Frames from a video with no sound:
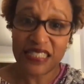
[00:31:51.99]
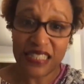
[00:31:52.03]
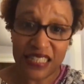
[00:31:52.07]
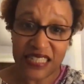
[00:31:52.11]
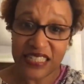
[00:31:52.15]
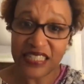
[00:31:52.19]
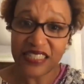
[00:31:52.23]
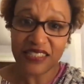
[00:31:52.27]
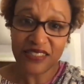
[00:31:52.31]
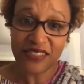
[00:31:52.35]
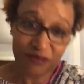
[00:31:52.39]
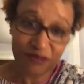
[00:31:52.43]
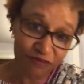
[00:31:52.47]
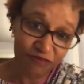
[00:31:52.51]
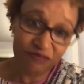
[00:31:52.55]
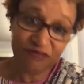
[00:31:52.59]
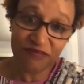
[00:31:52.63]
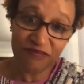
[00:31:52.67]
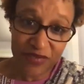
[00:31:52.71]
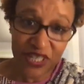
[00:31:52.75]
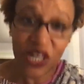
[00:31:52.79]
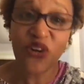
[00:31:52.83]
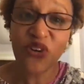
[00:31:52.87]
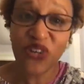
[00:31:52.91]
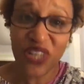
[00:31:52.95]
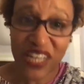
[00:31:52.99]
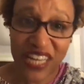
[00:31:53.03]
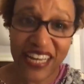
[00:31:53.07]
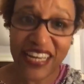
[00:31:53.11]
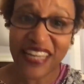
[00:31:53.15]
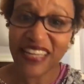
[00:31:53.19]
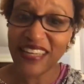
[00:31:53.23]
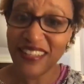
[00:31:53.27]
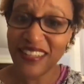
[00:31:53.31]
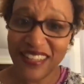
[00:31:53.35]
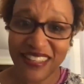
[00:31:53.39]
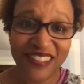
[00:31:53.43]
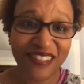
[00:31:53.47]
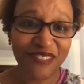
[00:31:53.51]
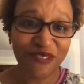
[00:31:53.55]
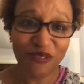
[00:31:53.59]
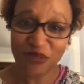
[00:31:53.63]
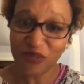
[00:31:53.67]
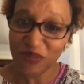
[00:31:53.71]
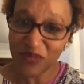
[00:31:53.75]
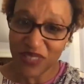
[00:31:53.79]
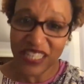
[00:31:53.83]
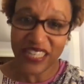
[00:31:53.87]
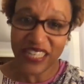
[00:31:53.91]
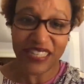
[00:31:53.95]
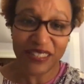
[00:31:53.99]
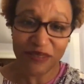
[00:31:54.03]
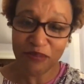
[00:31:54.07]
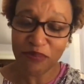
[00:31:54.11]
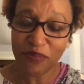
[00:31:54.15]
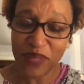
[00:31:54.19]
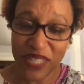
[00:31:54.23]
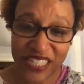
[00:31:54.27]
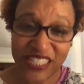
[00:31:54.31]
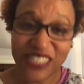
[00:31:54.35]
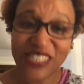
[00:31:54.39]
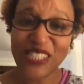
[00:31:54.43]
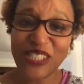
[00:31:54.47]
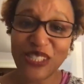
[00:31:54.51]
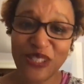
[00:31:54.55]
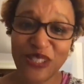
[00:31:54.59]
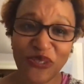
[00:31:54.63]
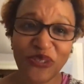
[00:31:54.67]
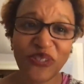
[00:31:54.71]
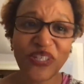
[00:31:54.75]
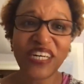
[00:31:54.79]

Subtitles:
Like, okay, like, bless you.